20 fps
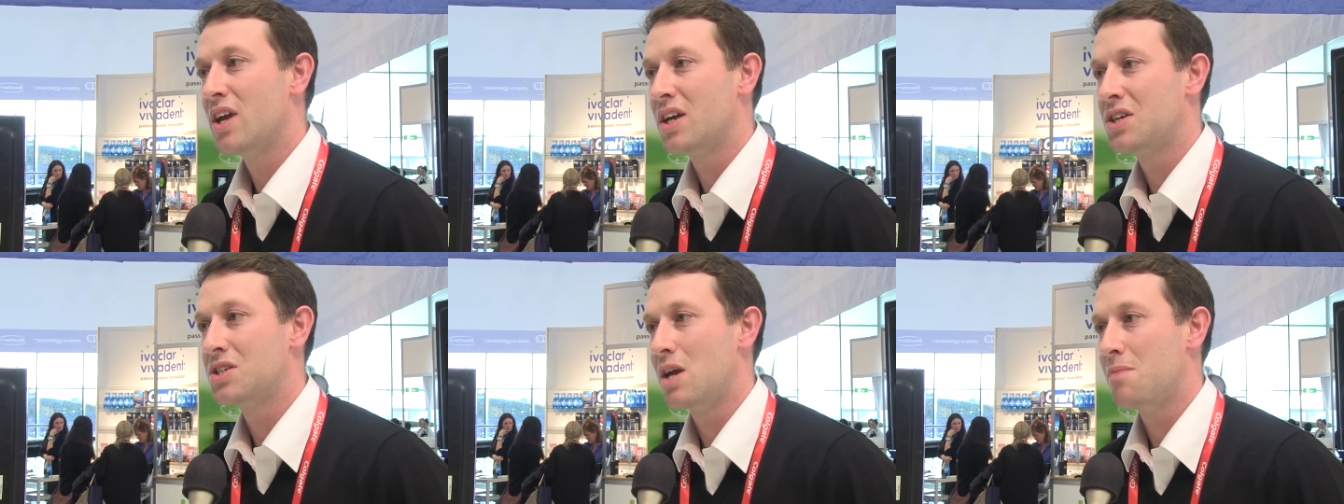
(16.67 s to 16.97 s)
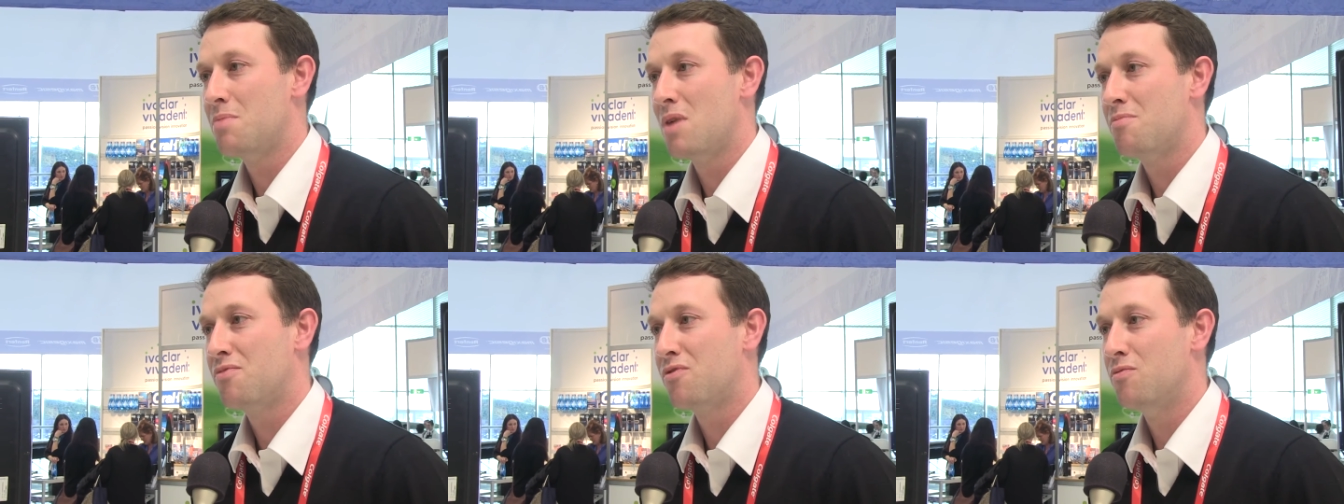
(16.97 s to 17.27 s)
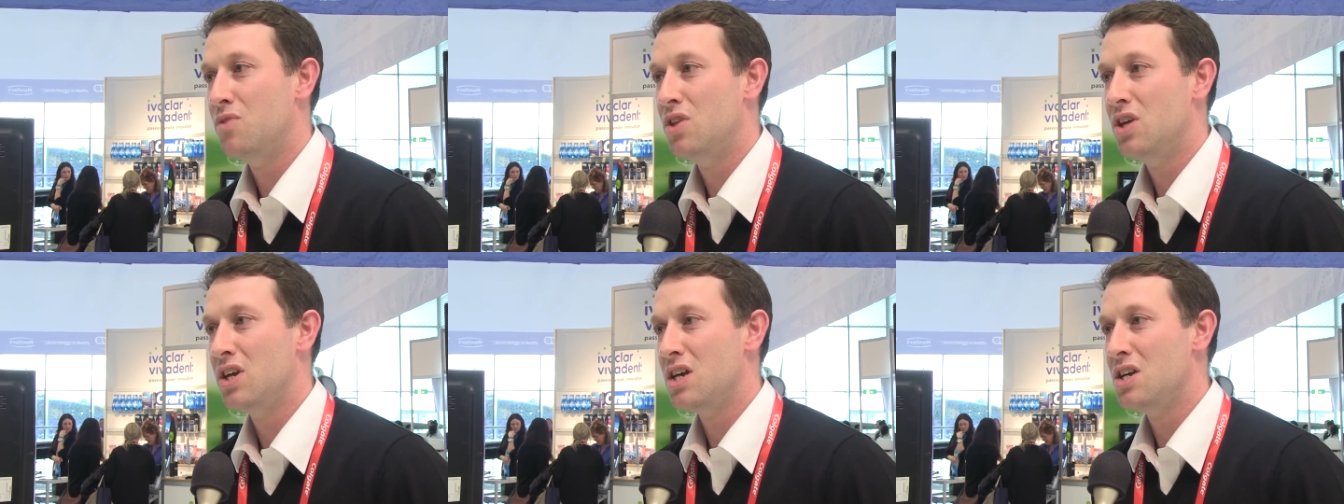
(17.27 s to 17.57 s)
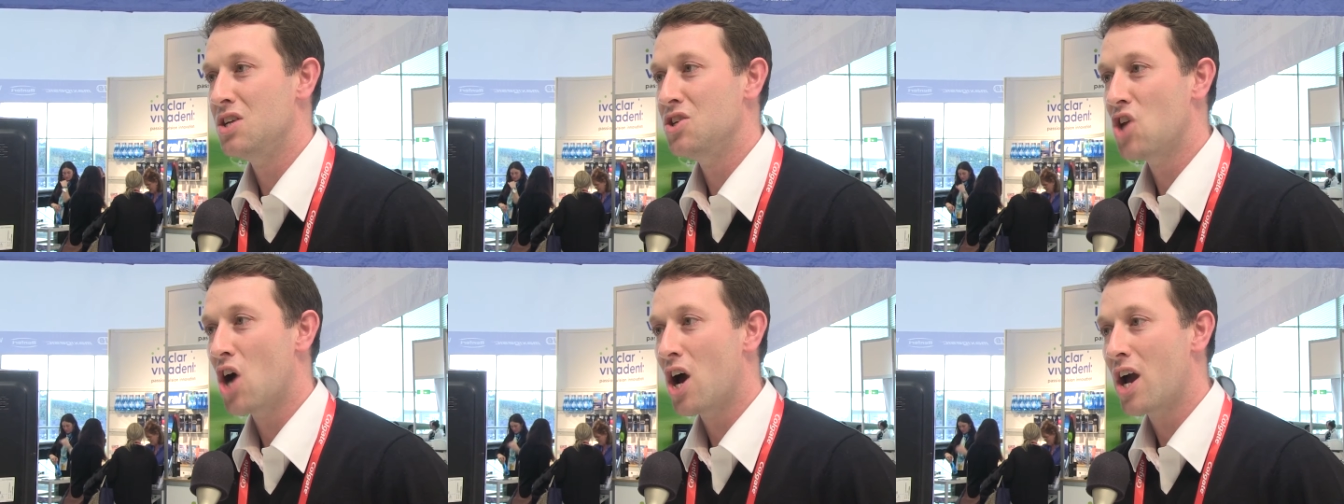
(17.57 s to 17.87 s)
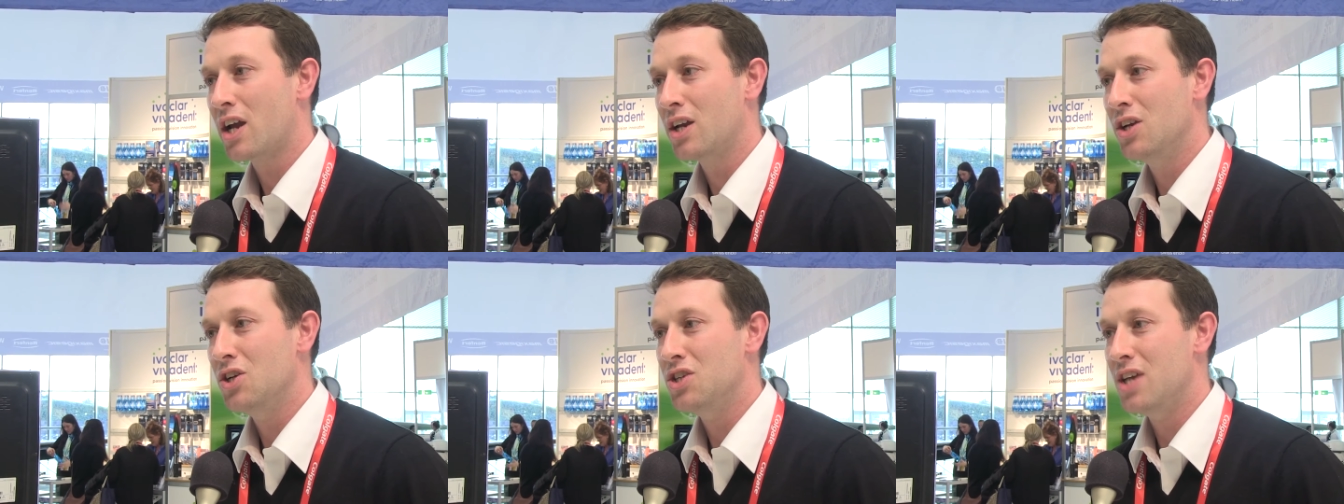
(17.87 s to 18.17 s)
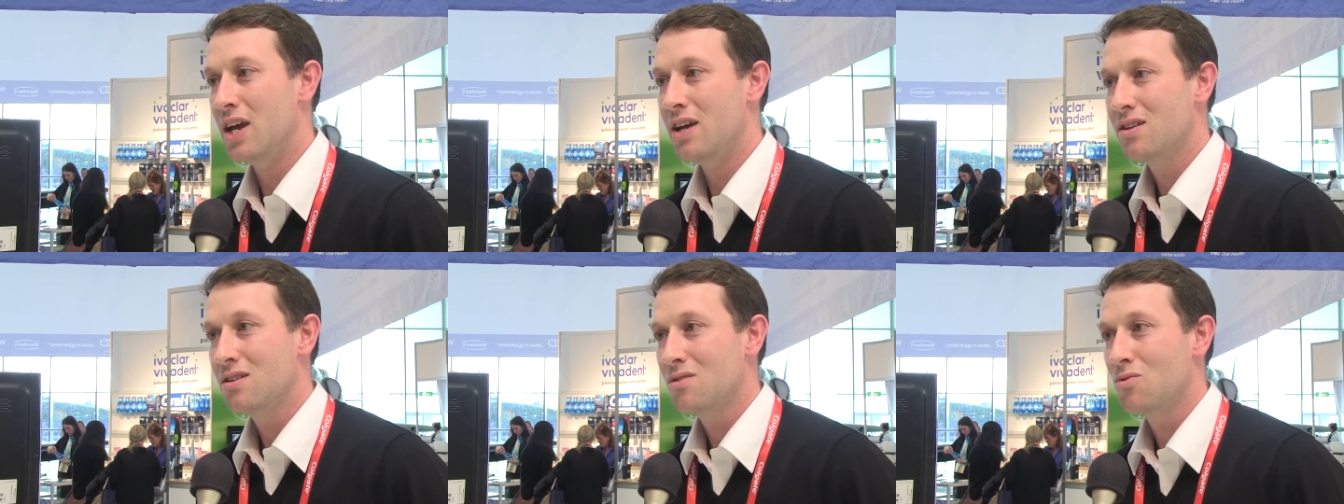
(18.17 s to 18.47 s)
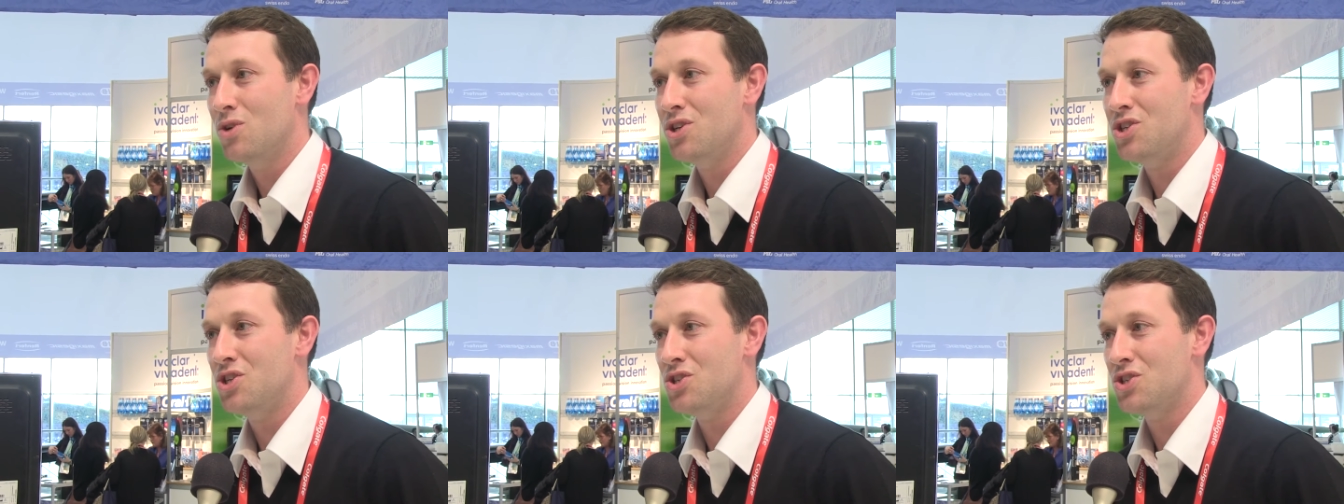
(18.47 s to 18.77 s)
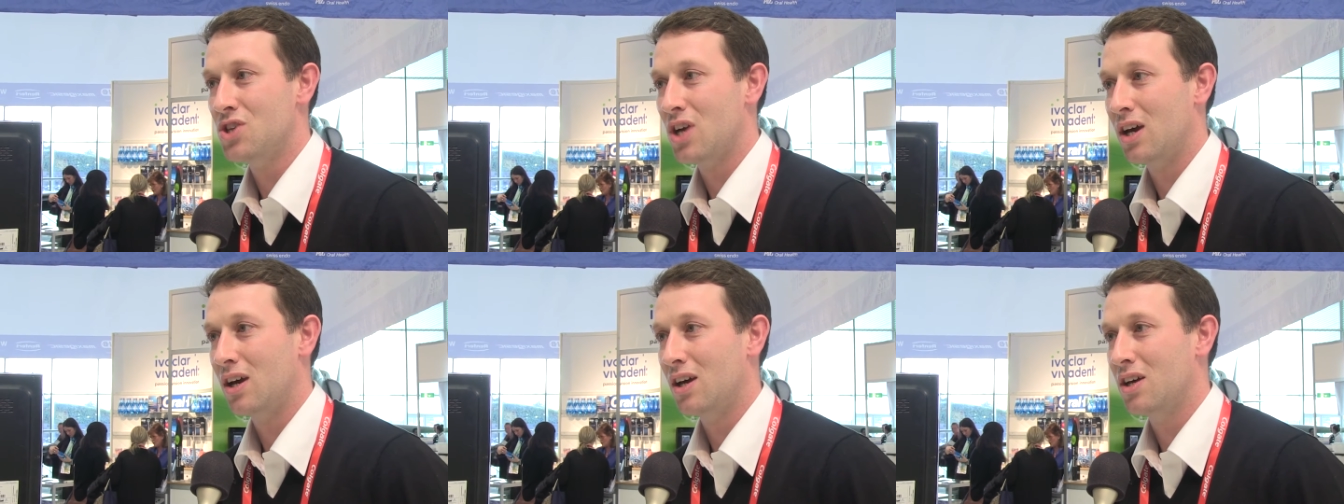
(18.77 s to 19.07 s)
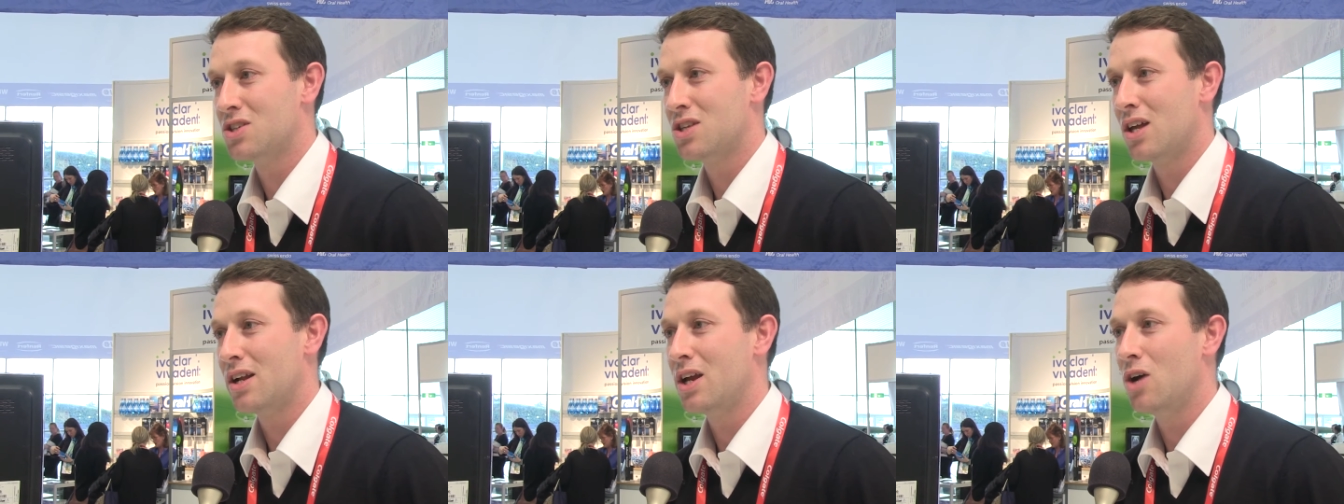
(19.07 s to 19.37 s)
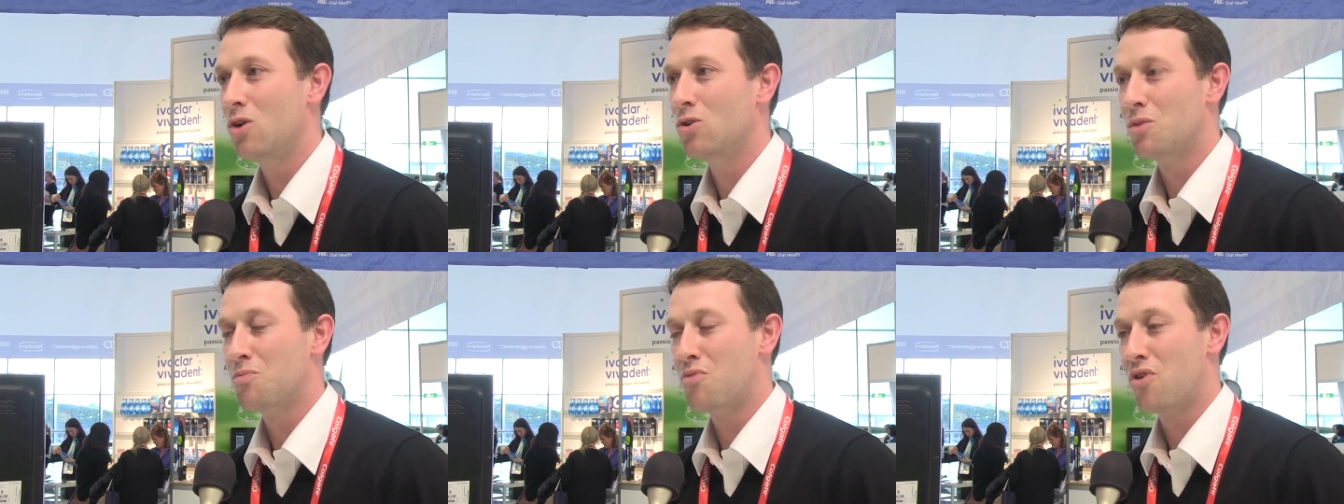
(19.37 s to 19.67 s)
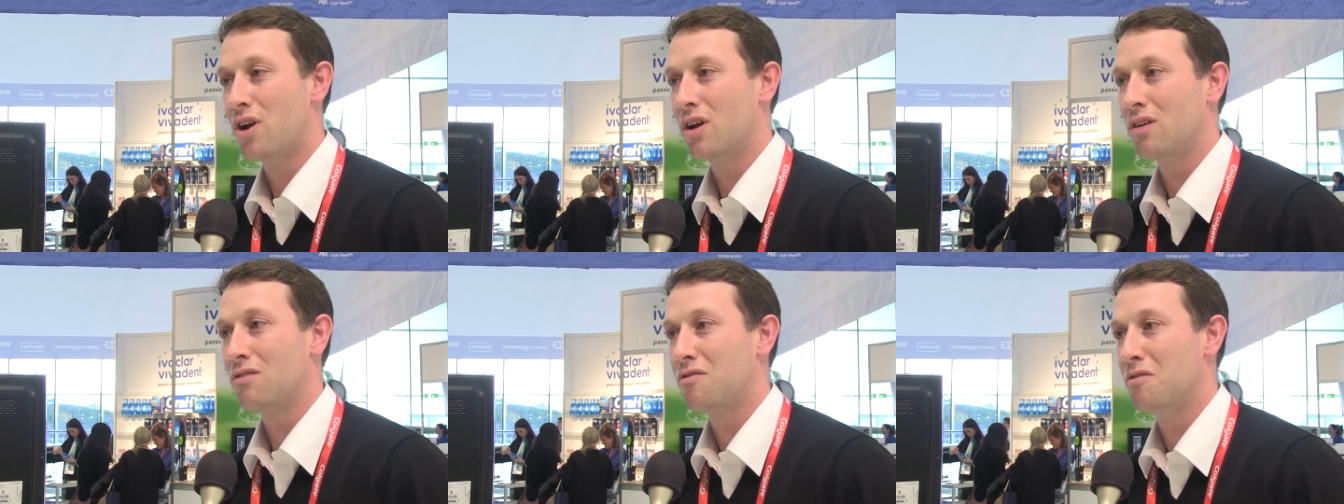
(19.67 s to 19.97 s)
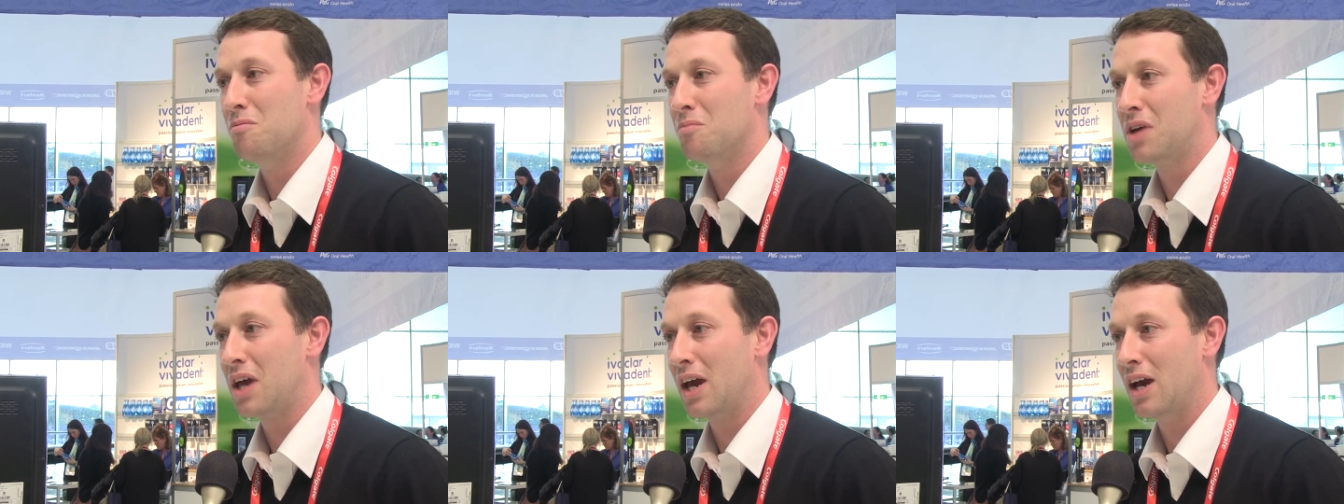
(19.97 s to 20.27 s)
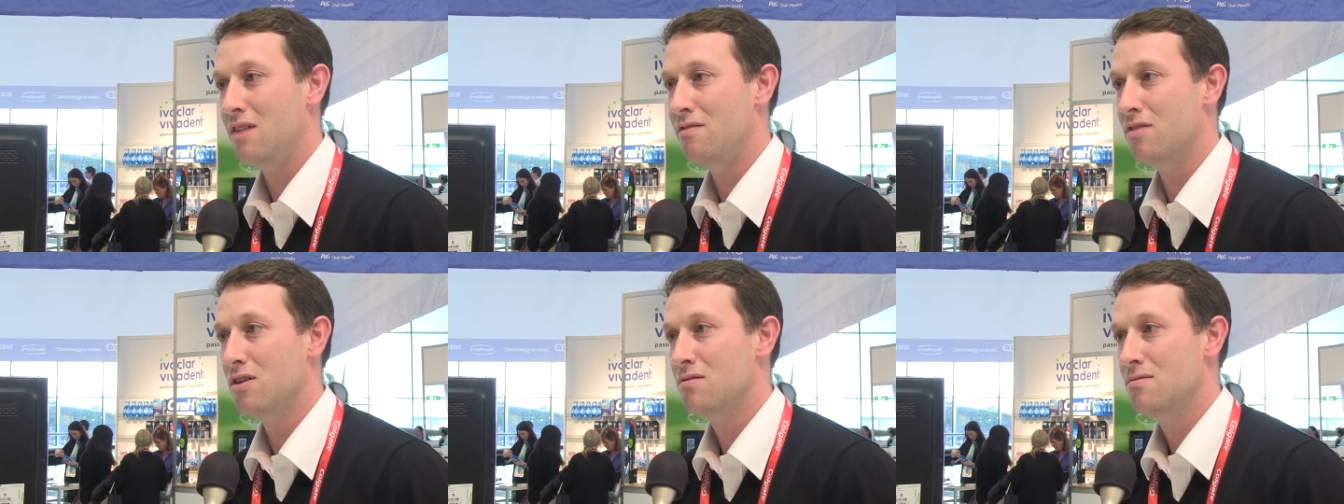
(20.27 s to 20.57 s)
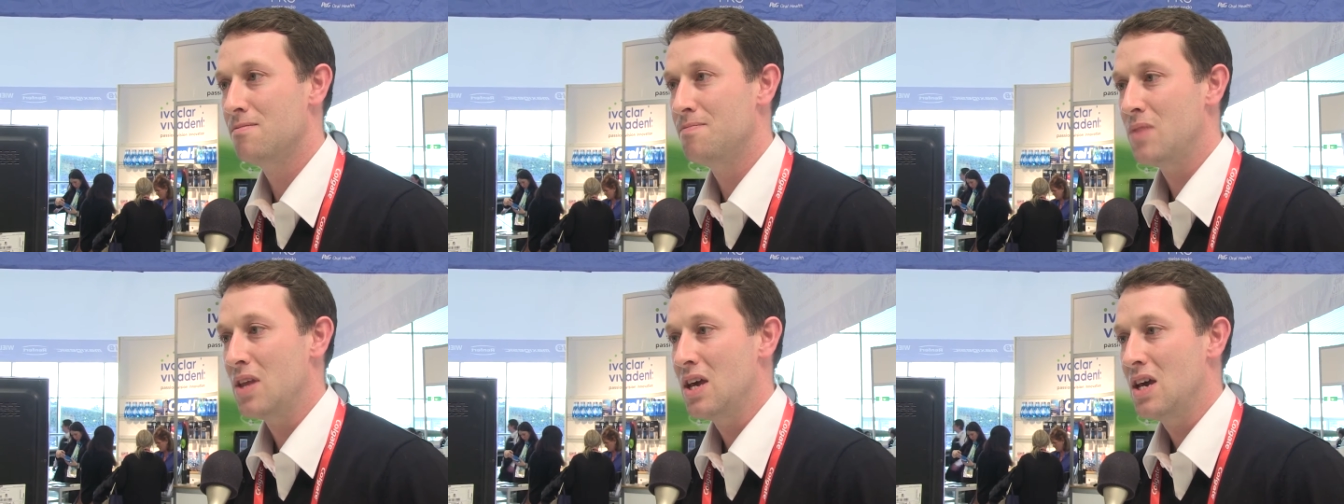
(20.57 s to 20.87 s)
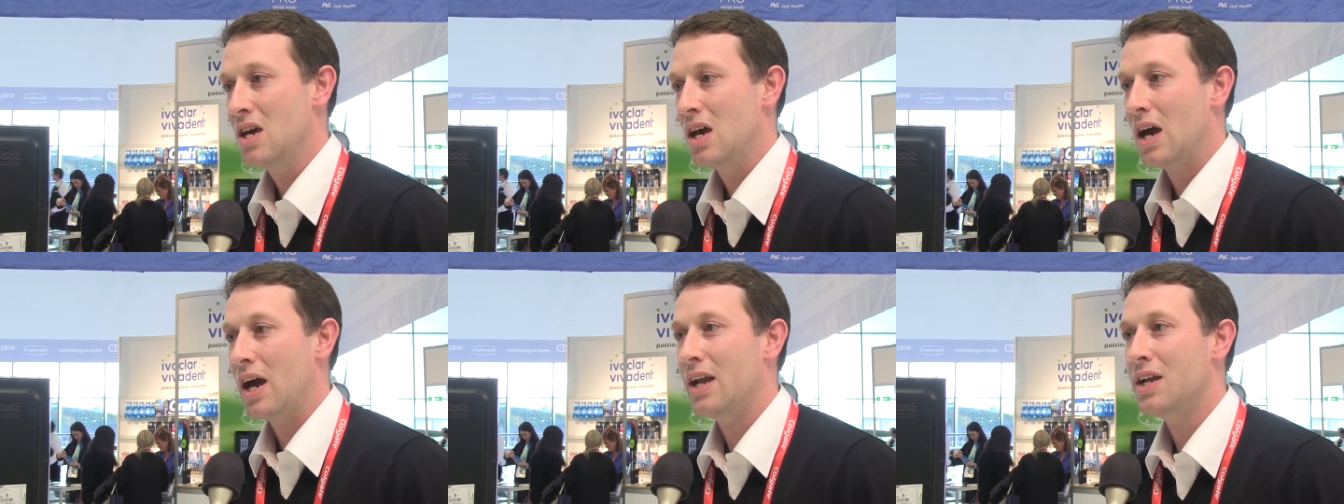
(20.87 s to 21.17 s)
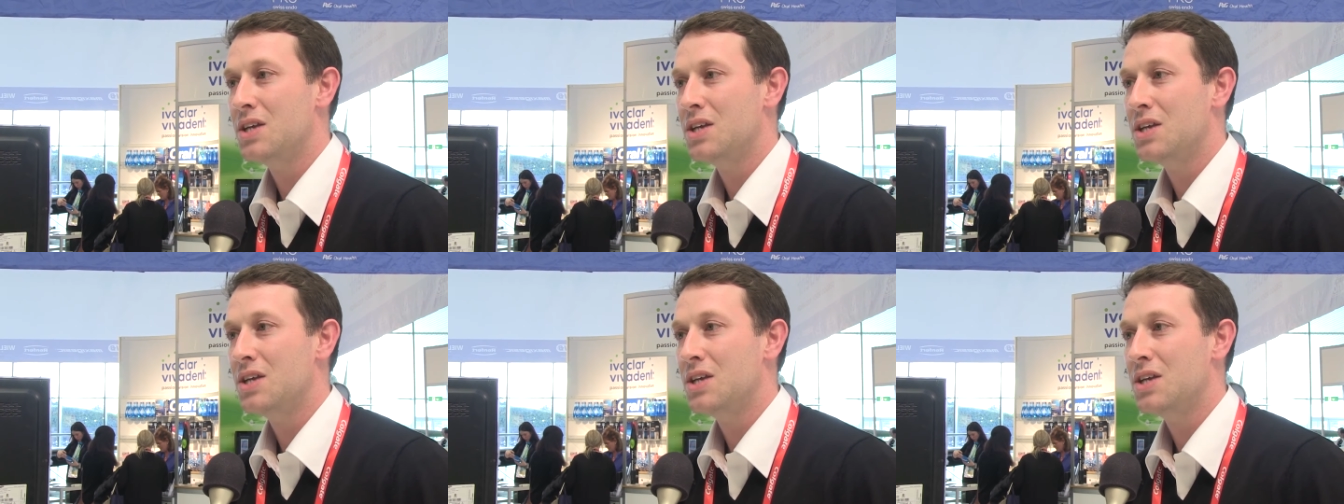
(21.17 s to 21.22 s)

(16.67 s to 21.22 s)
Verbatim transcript: next step up from the DIAGNOdent, which is a, slightly older product from KaVo, right.